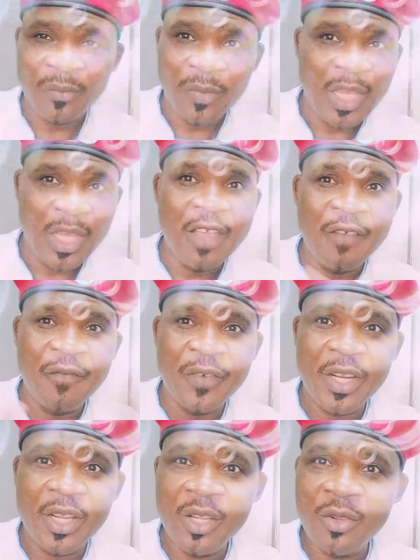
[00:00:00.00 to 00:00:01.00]

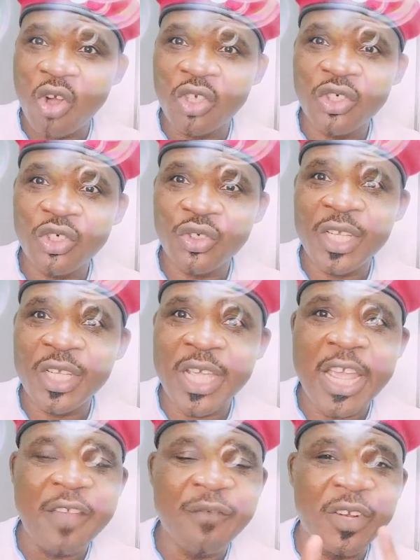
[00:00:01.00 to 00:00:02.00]
Every country,
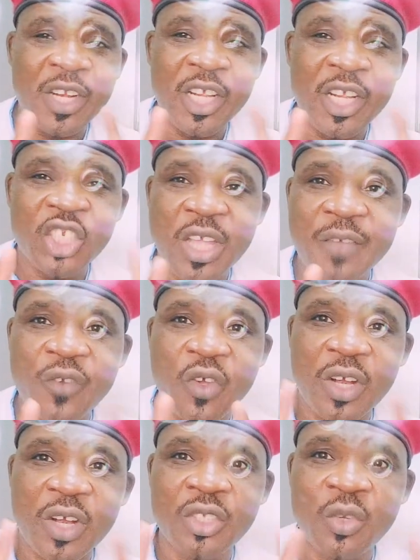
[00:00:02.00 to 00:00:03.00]
every nation, every
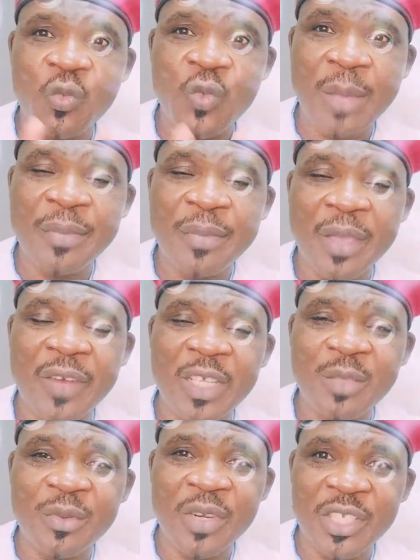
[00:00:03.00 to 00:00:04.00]
organization where Biafra is
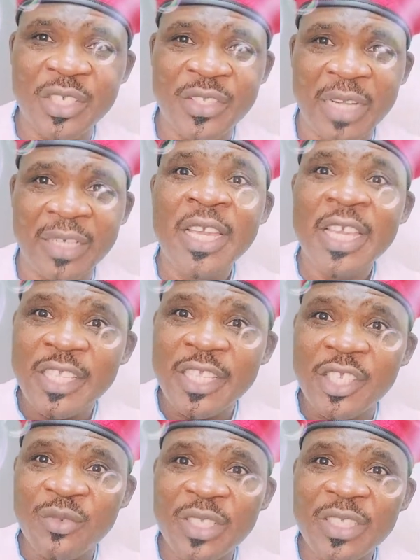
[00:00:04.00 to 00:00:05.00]
being registered, it
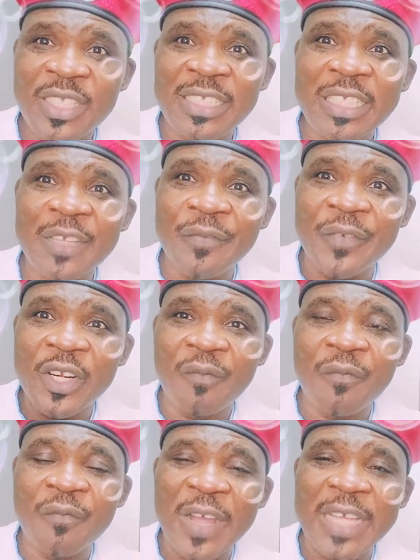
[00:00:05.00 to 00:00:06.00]
is registered as a
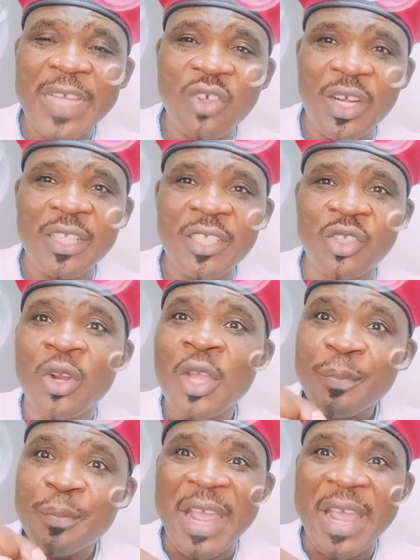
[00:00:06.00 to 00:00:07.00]
freedom fighting organization,
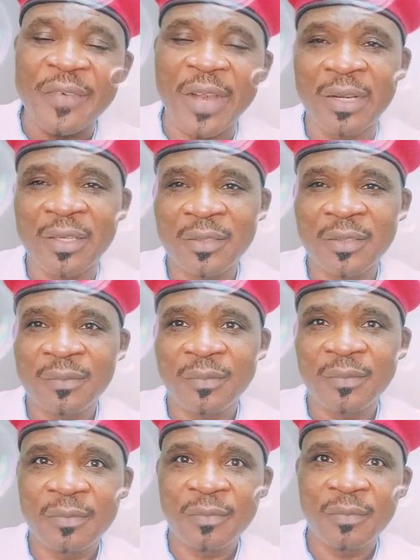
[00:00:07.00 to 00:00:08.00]
Biafra.
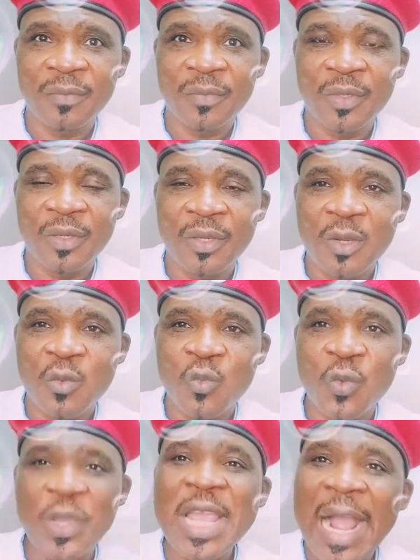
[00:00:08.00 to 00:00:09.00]

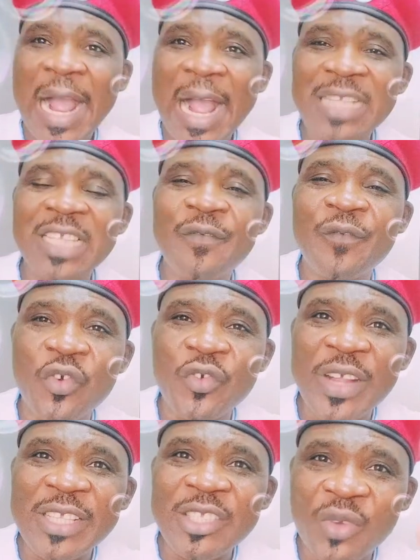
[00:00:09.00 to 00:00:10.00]
We are asking for
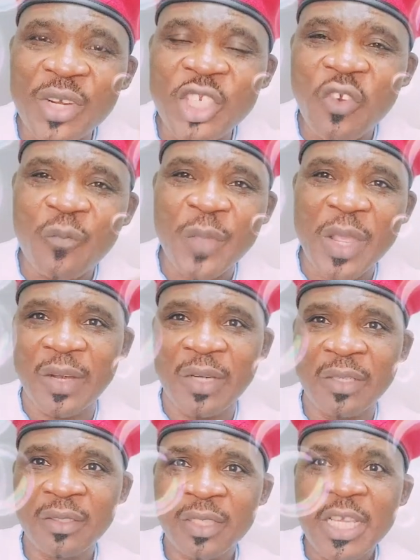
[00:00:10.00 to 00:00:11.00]
restoration of Biafra.
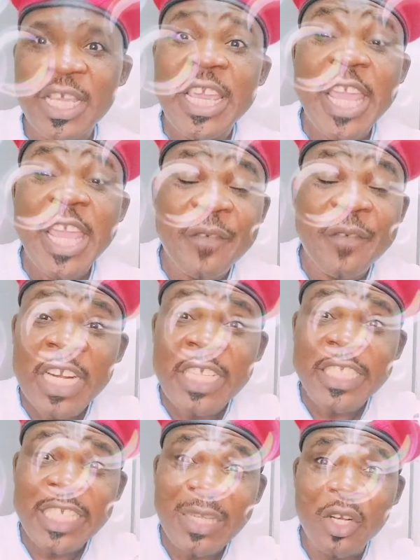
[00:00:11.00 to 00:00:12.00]
Even in the
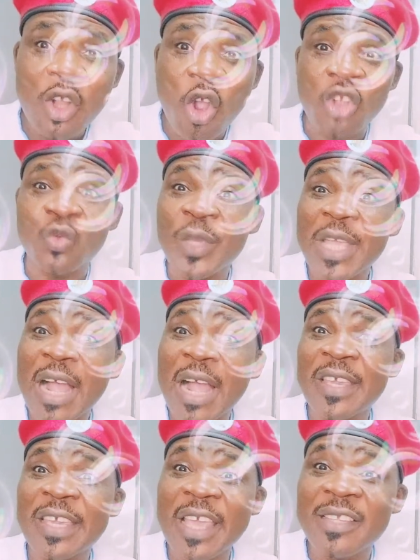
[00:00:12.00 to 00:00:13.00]
Janjaweed court, we have a
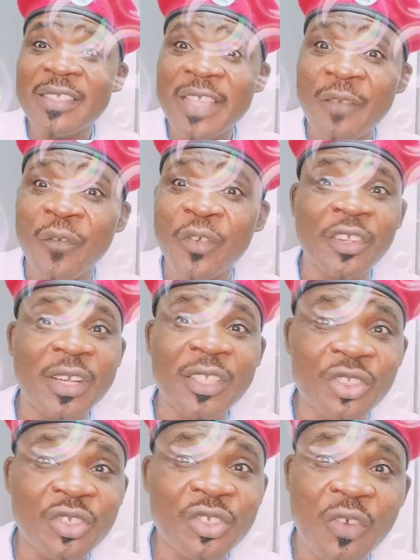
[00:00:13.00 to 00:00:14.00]
case there for the
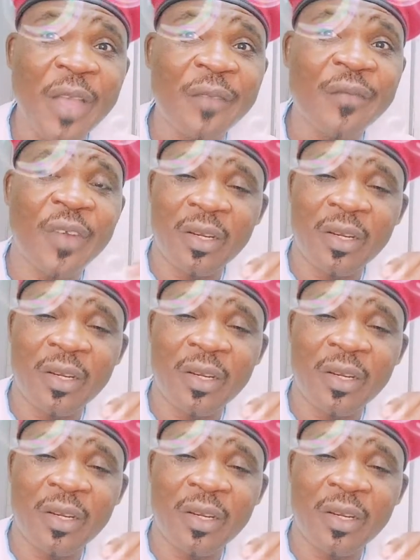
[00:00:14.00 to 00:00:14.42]
restoration of Biafra.